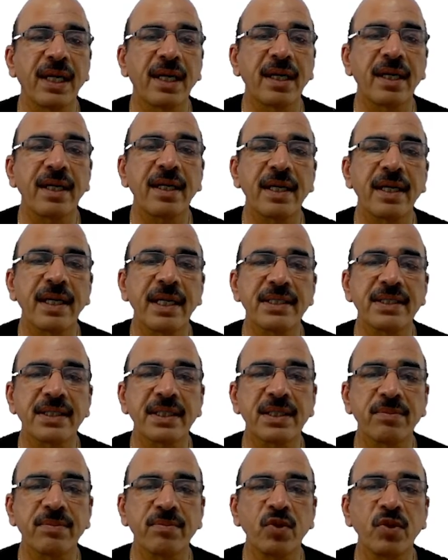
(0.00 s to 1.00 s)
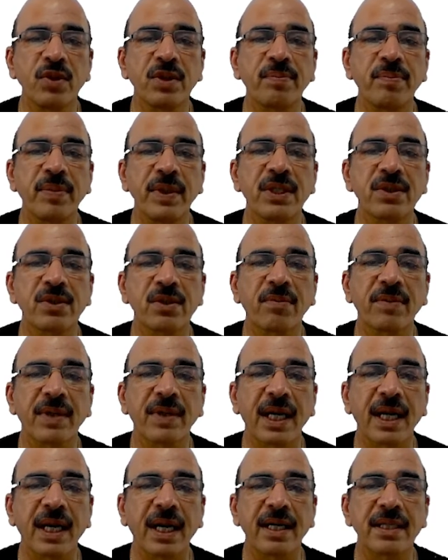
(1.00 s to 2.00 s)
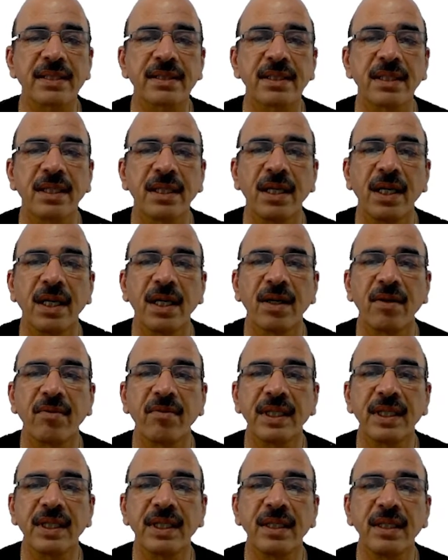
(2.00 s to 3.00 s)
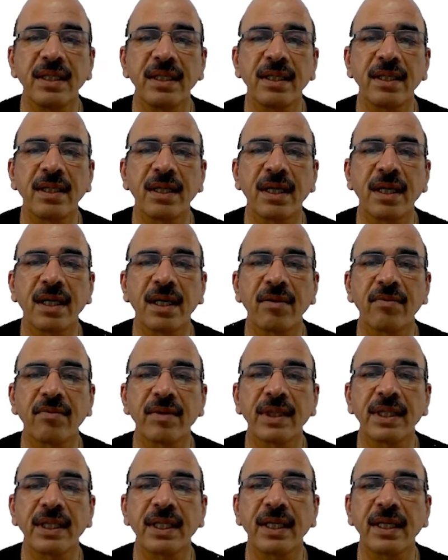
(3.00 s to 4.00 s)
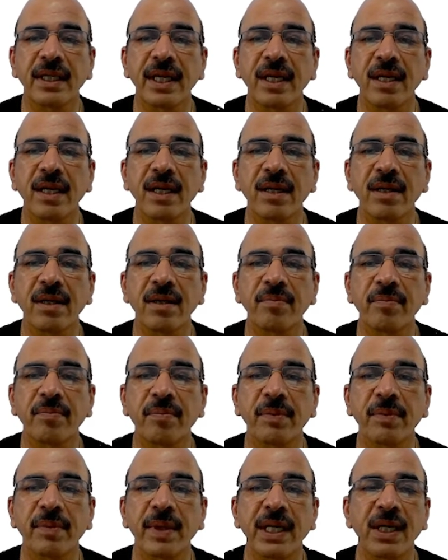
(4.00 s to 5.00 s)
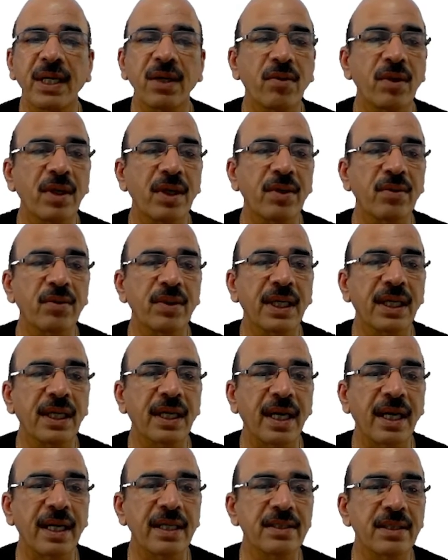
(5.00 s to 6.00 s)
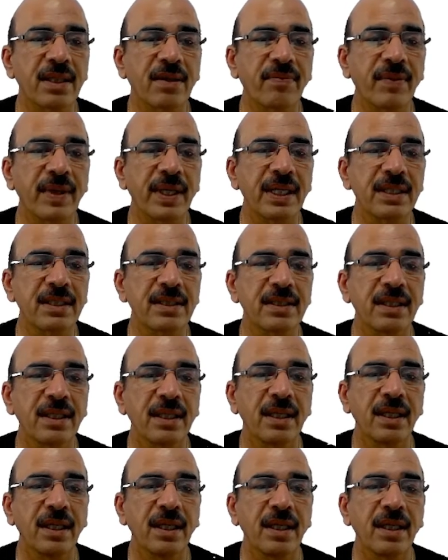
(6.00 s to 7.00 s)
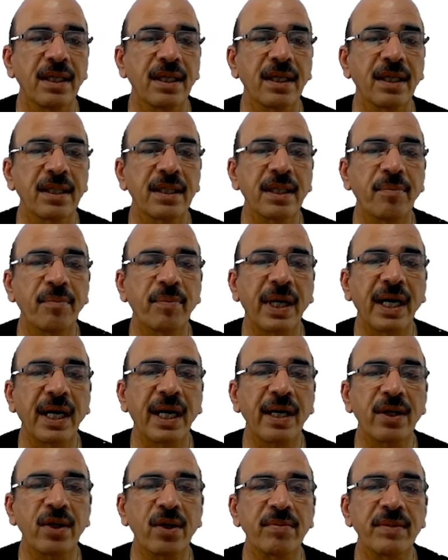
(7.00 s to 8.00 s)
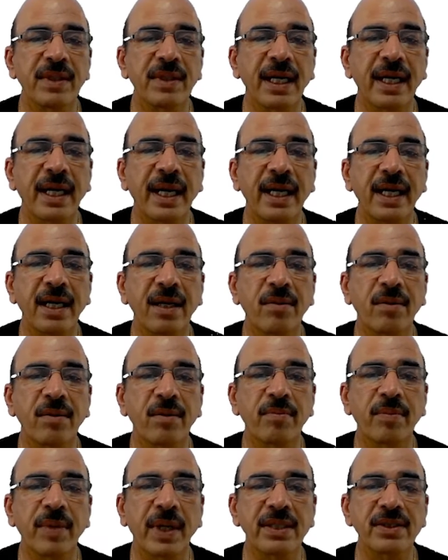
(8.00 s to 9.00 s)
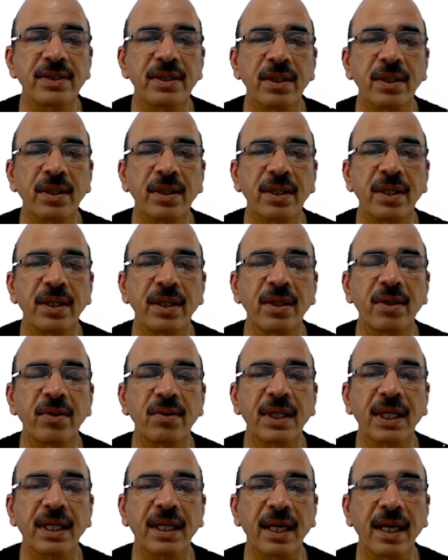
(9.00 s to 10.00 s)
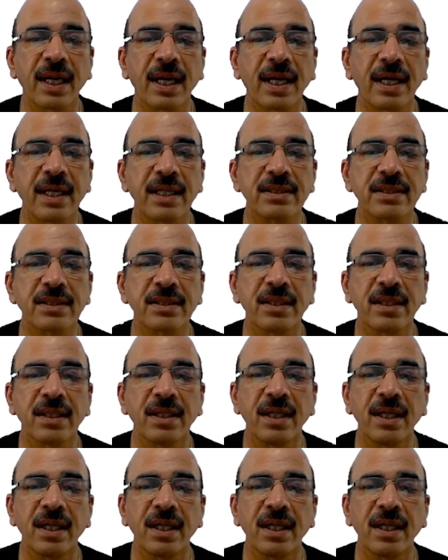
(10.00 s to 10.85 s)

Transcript: air hits a smooth piece of glass with the ray perpendicular to the glass surface, the part of the light passing into the glass,